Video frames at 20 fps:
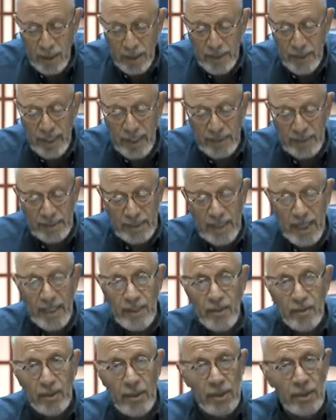They
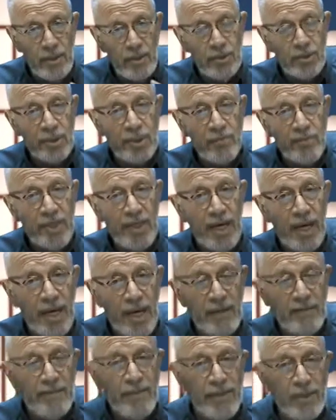say there used to be a
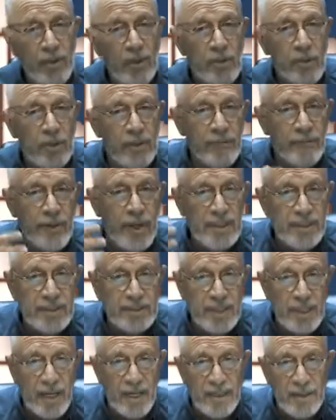heavy load of
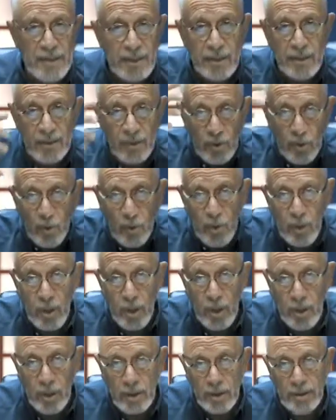ice on the
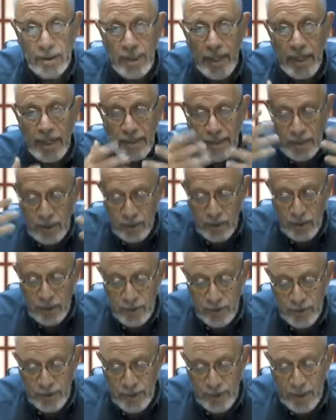world on the
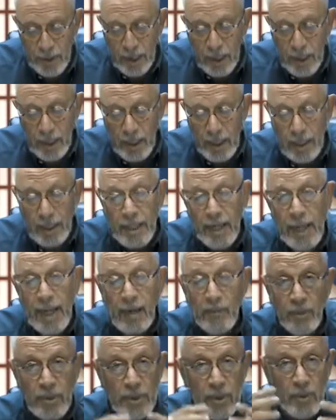earth
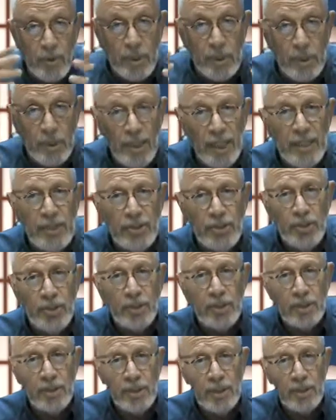and there were
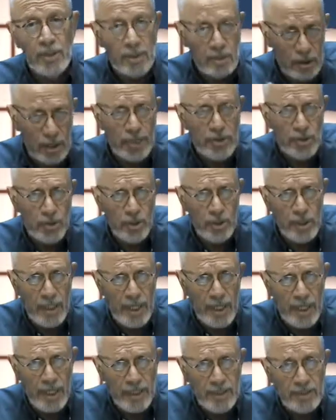glacial glacier
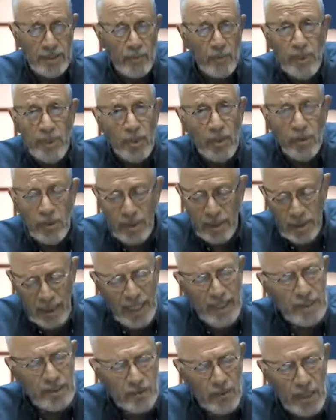eggs we don't
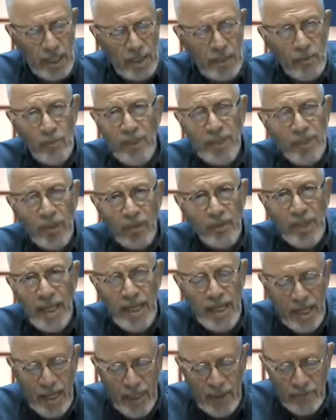lakes rather we don't
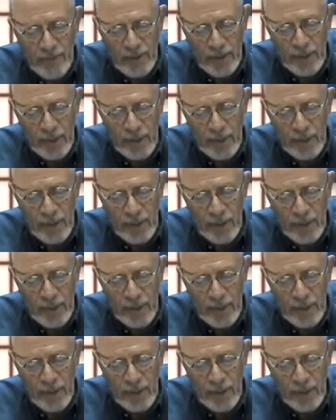have